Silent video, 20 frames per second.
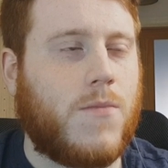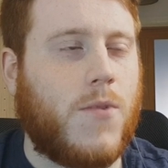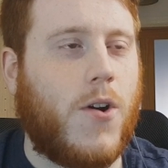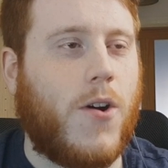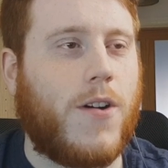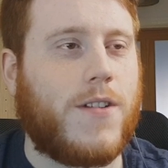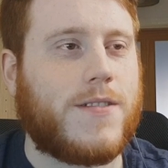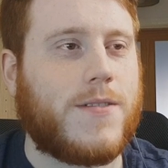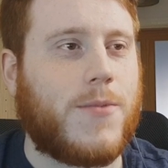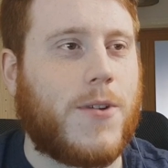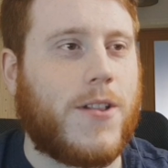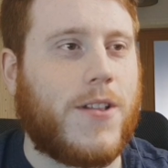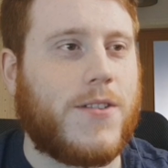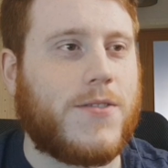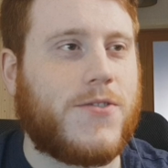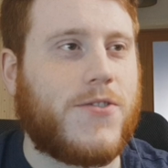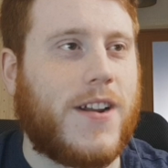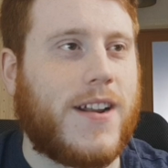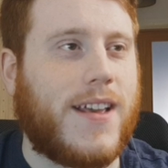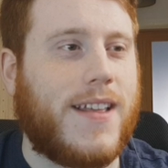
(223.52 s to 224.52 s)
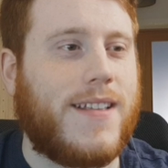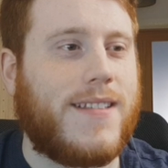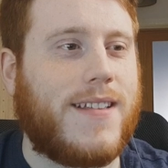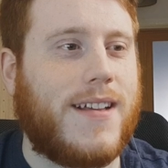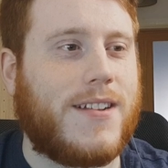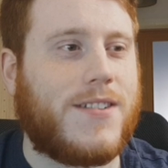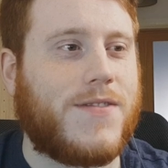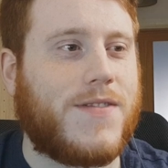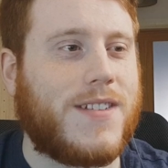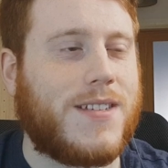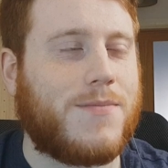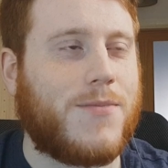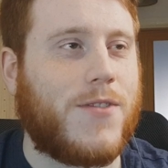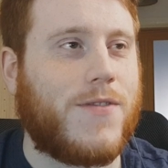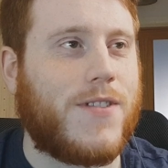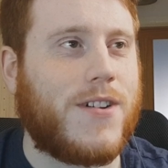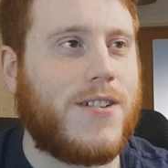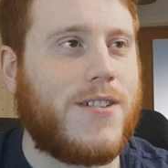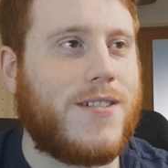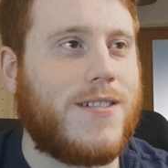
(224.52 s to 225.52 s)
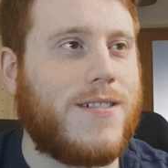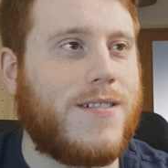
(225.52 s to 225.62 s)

Oh, is he one of those trying to get the attention of his mother?